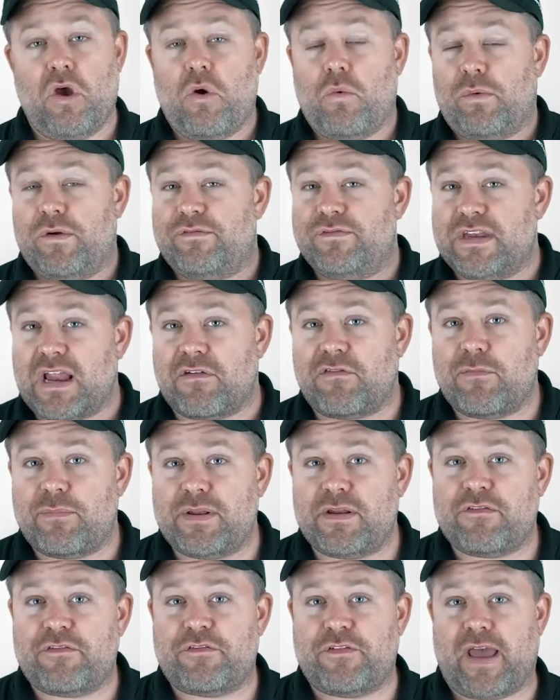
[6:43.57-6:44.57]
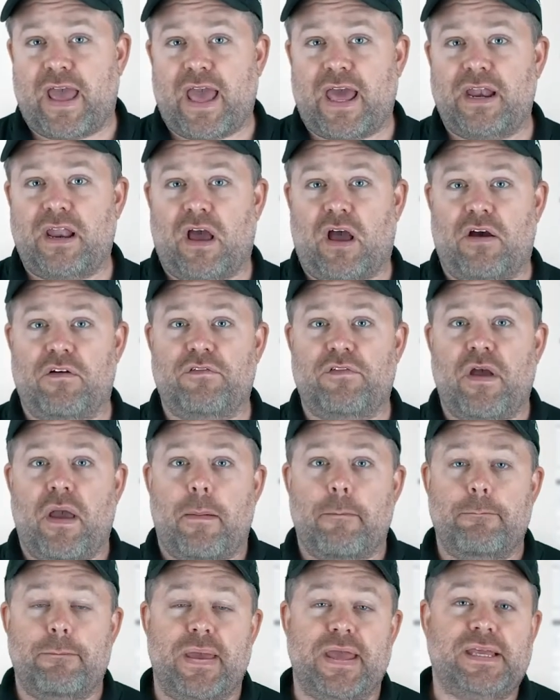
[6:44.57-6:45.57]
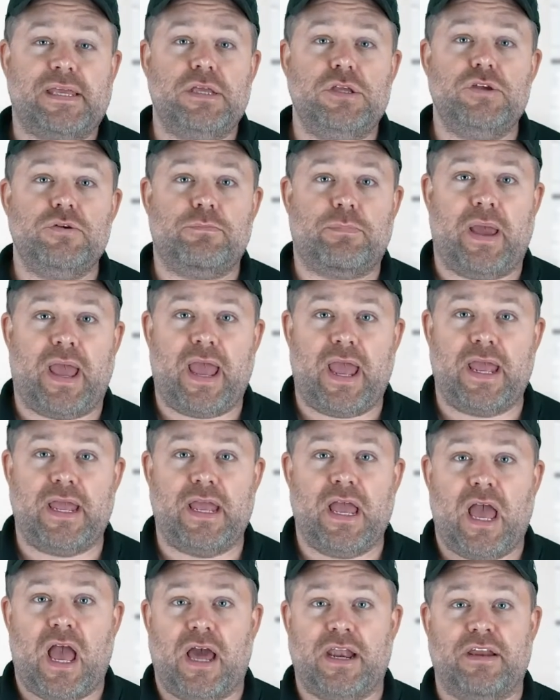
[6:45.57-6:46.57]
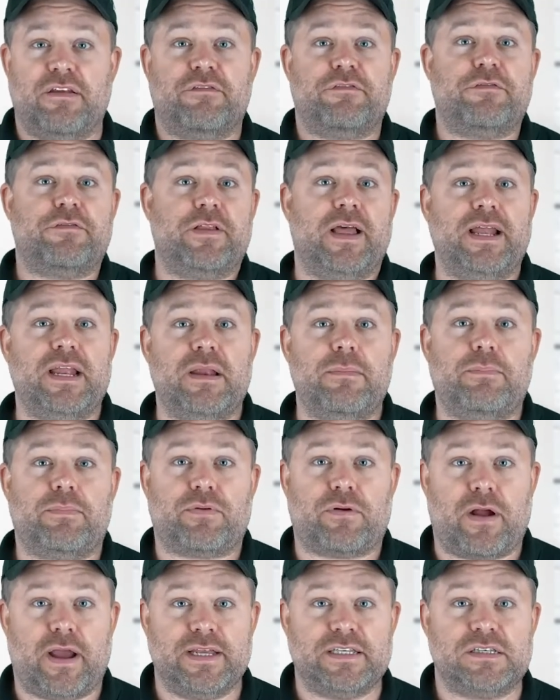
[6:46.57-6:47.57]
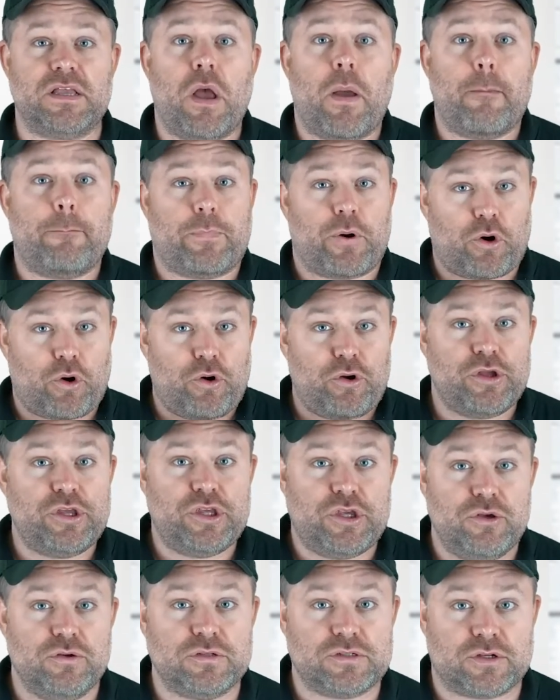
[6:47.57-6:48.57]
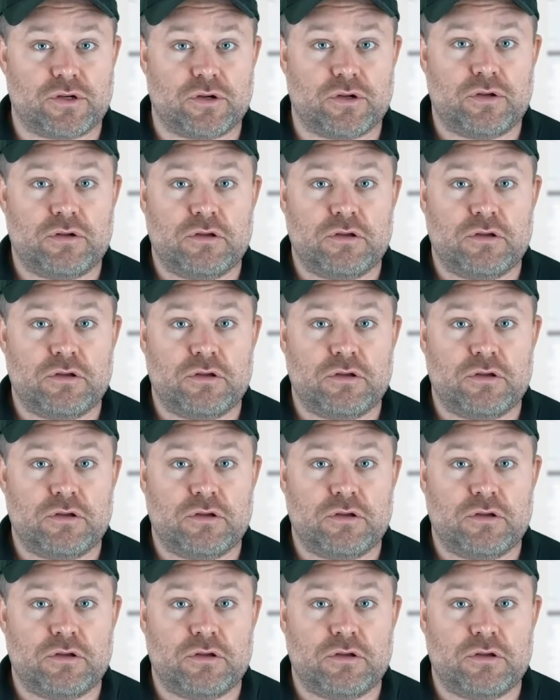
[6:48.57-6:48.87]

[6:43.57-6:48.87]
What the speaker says: We've never been a fan of making you pay an inflated price per user